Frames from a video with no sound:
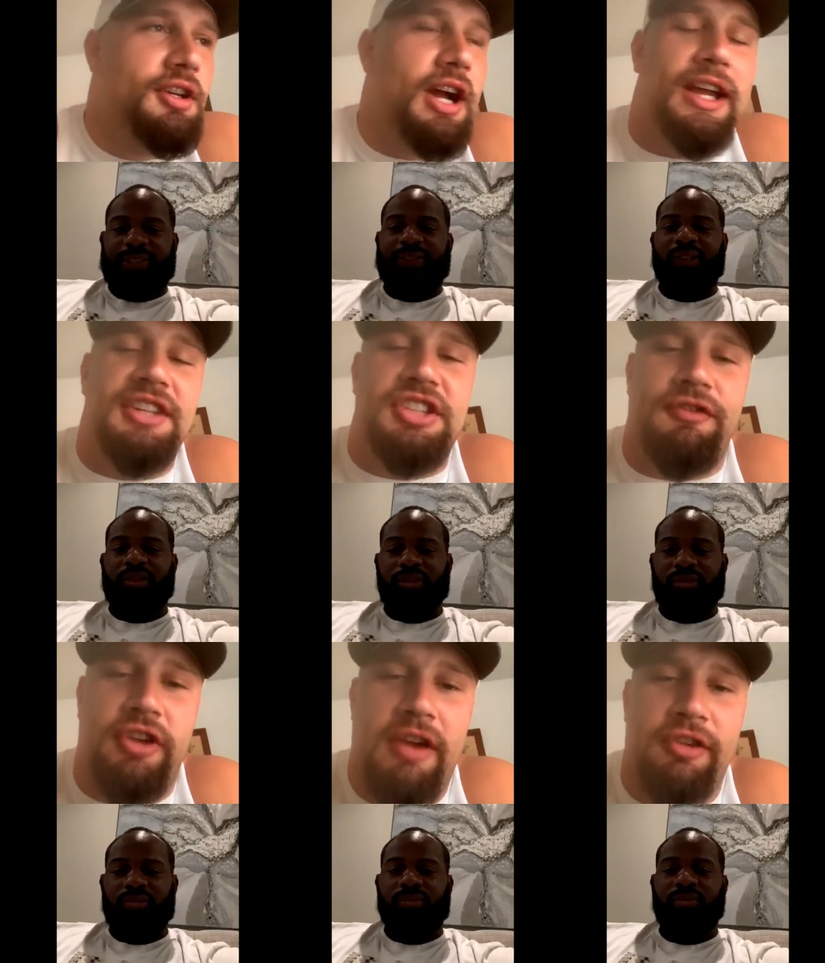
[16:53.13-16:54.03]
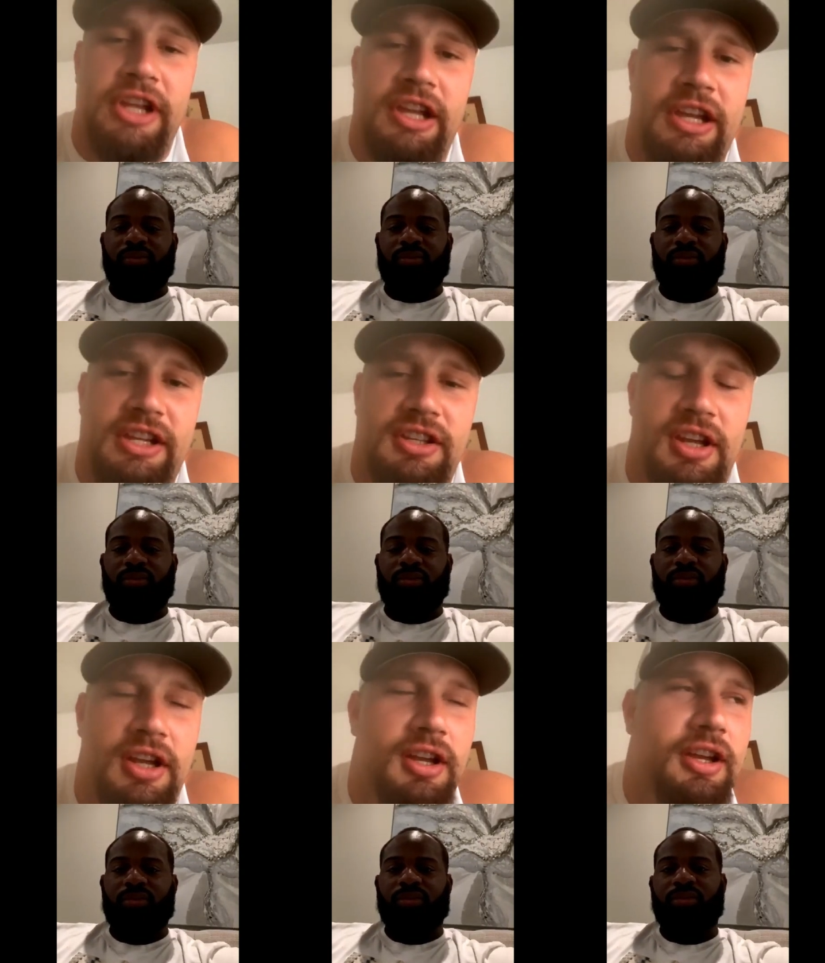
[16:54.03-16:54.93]
Speaker 1: I guess if you ever need any
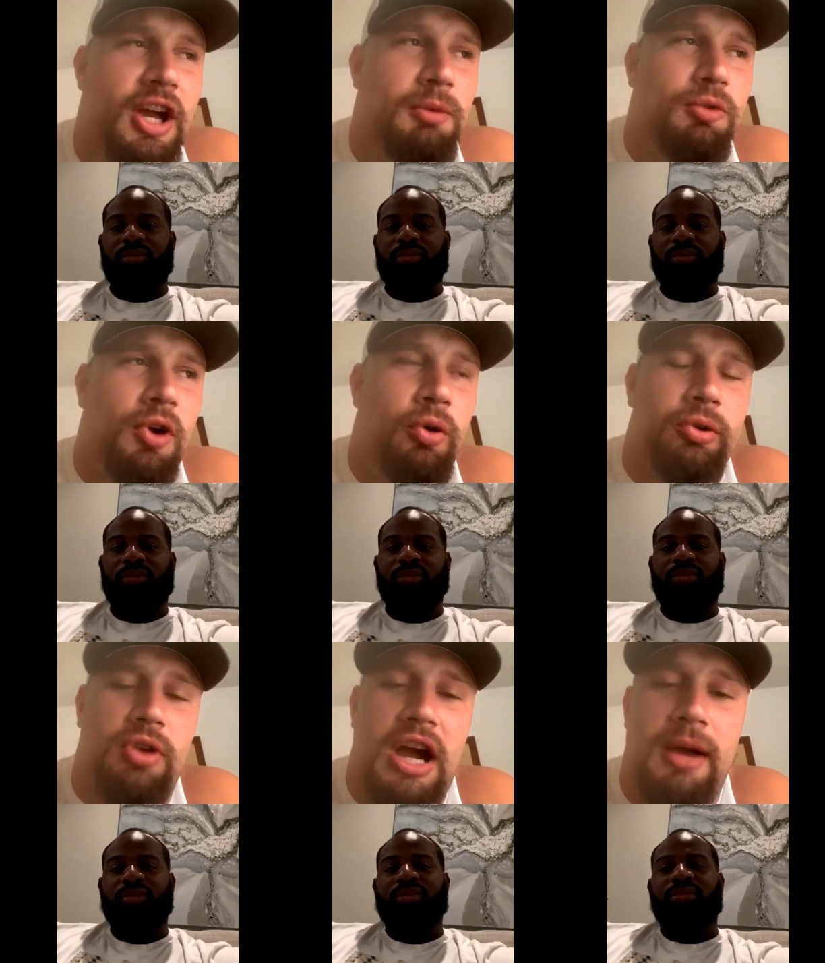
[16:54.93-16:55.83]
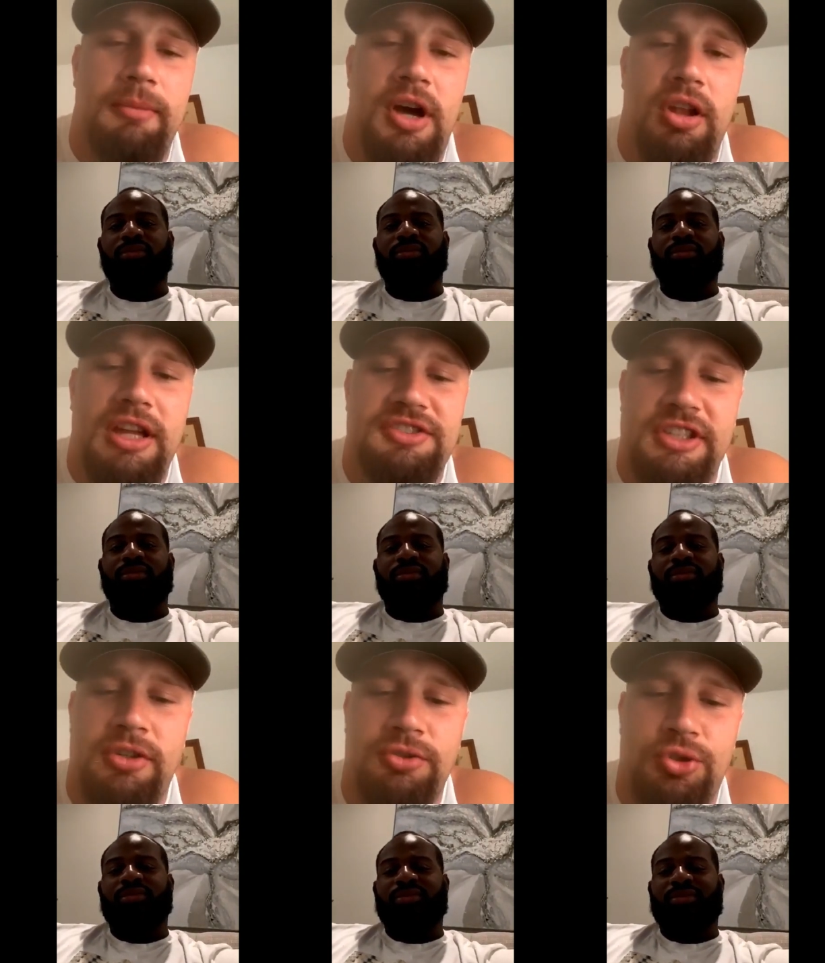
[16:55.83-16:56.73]
uh, help growing crop, all I
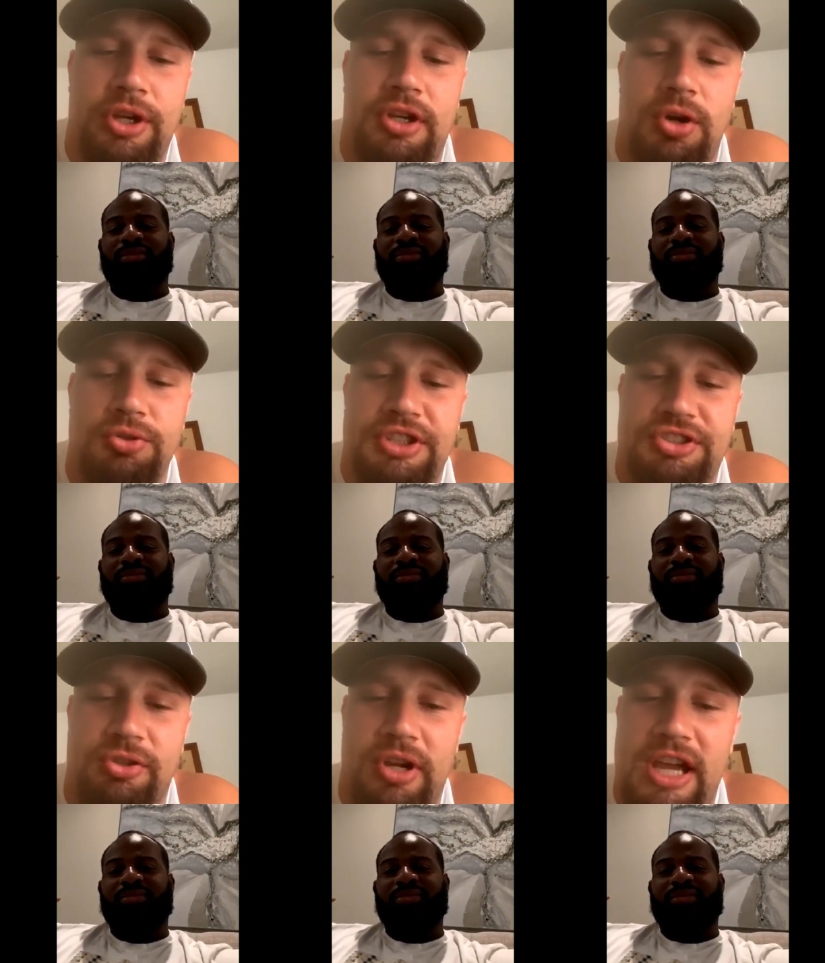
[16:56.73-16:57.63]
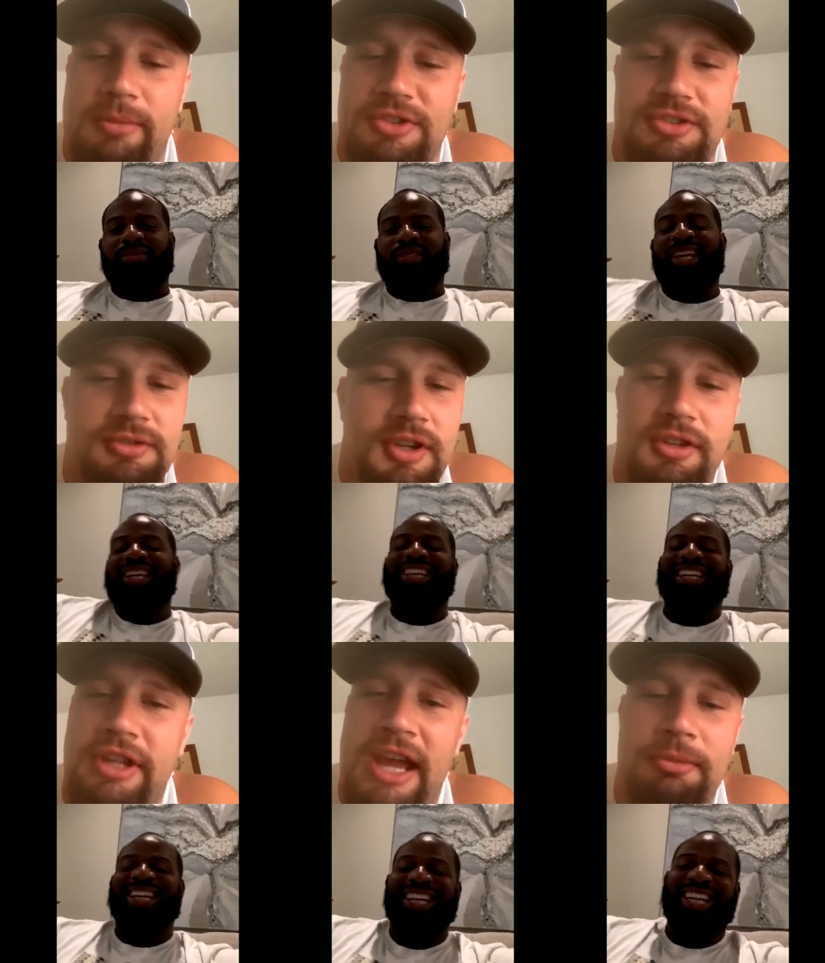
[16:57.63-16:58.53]
see on Trent Cole's Instagram is
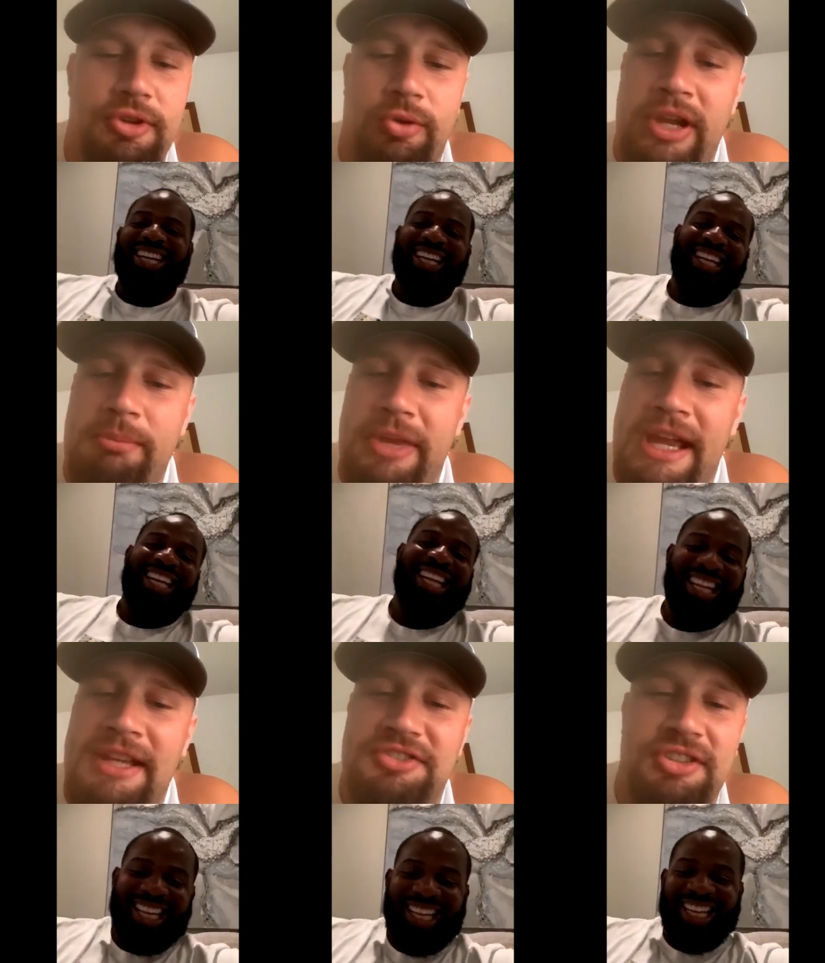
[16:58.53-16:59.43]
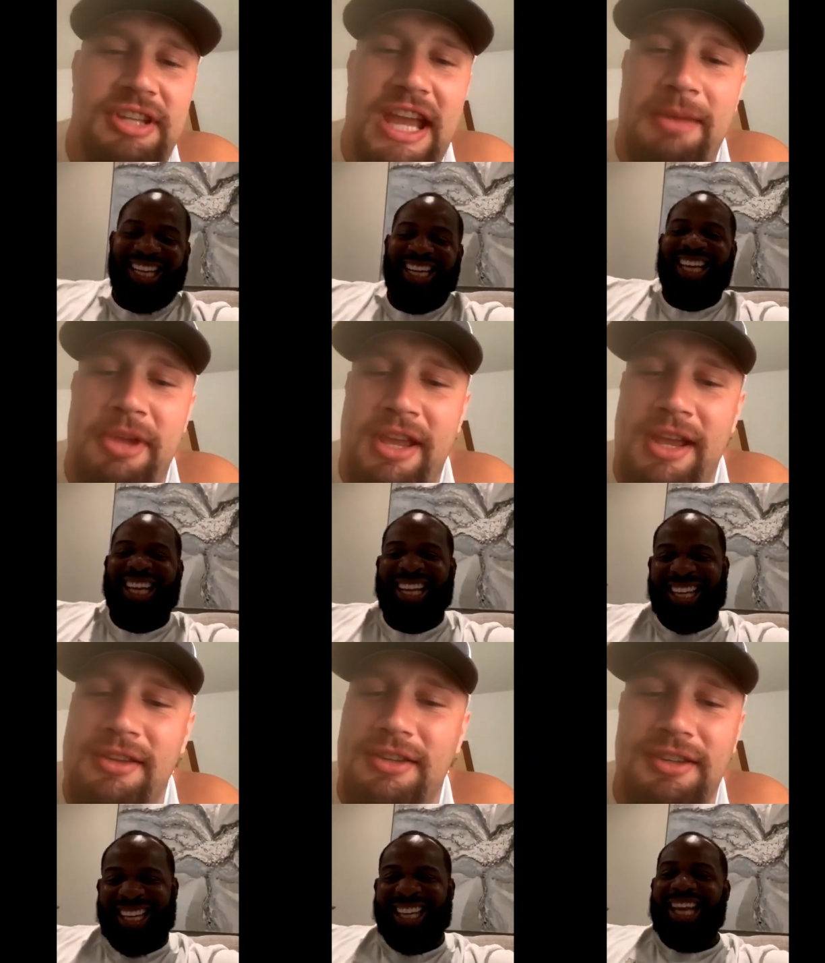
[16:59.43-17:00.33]
damn the green beans then came
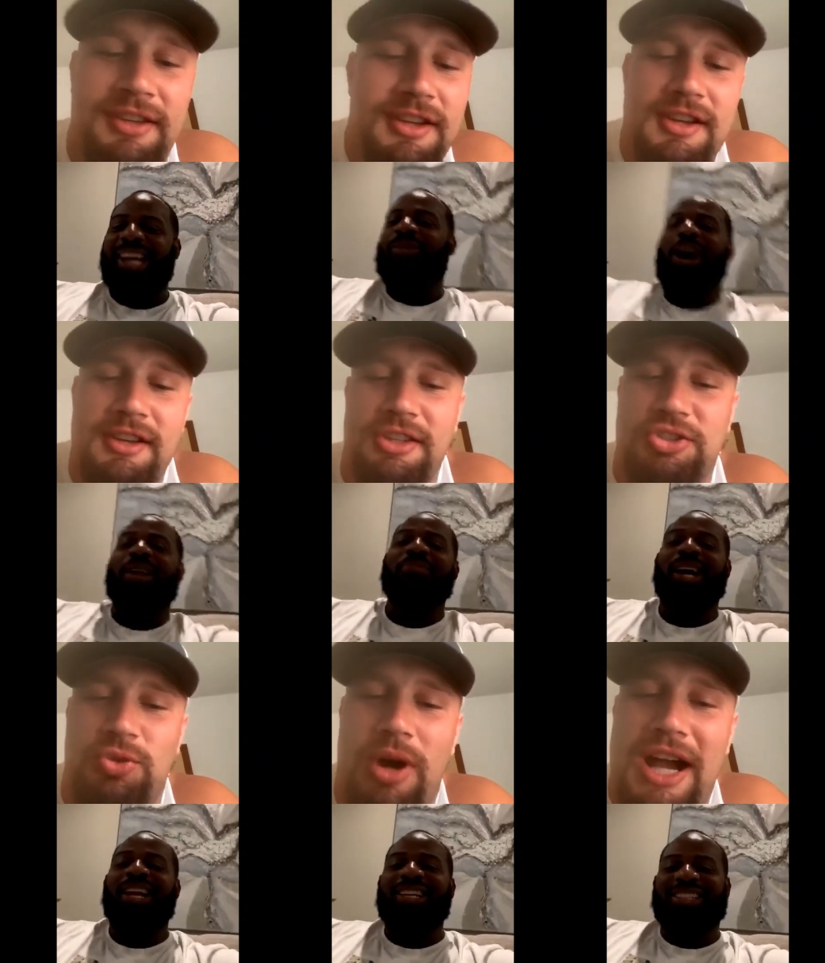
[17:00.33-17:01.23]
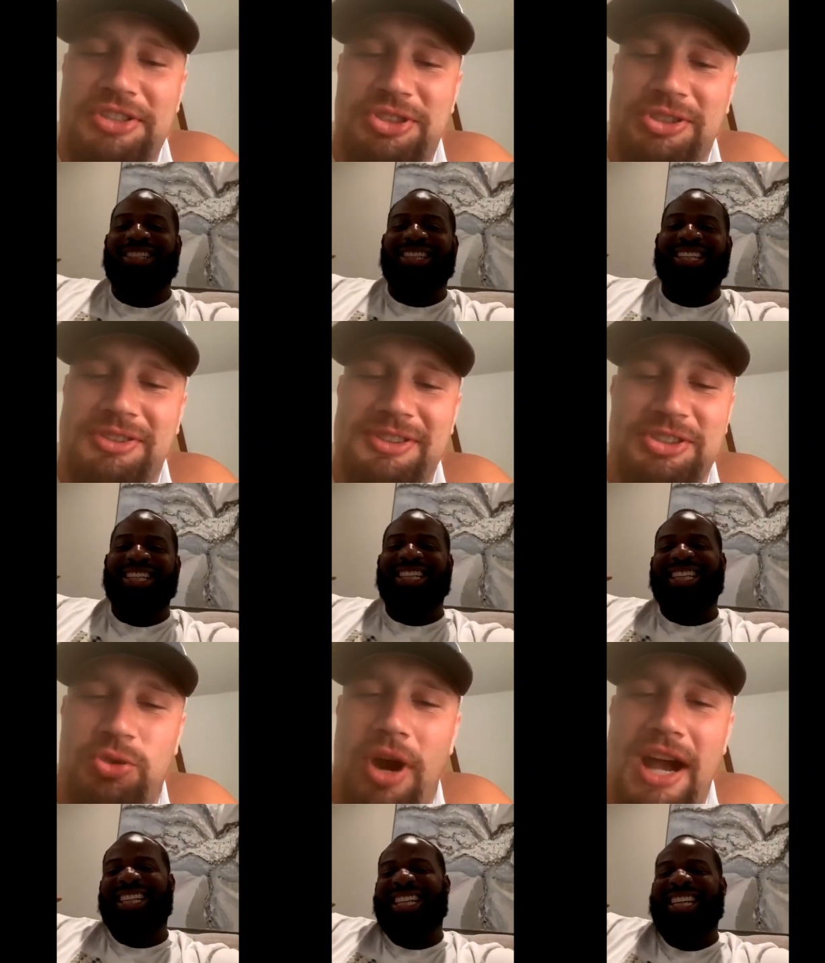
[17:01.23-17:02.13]
in, the watermelon, the
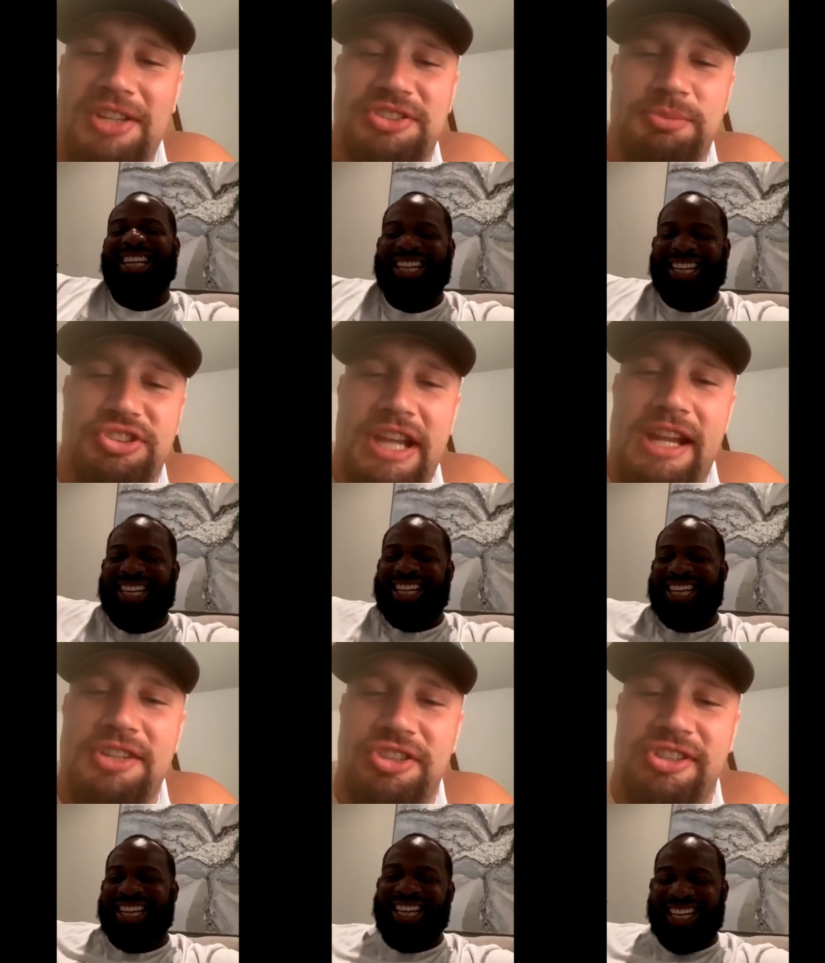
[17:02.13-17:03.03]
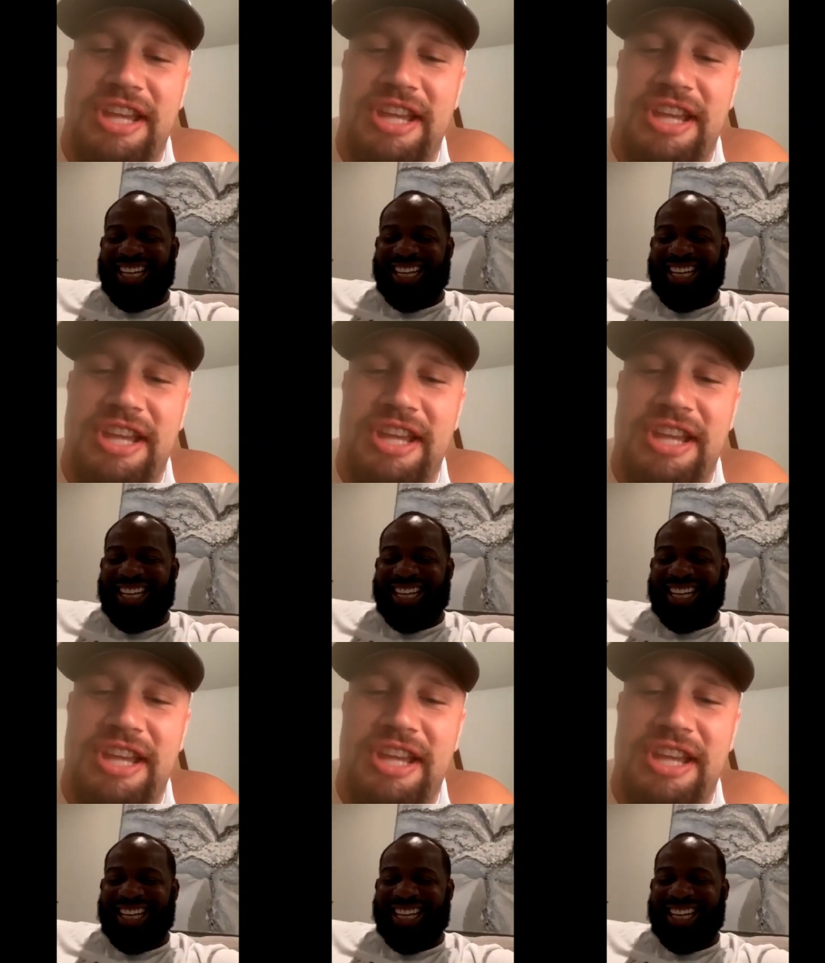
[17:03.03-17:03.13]
squash and potatoes then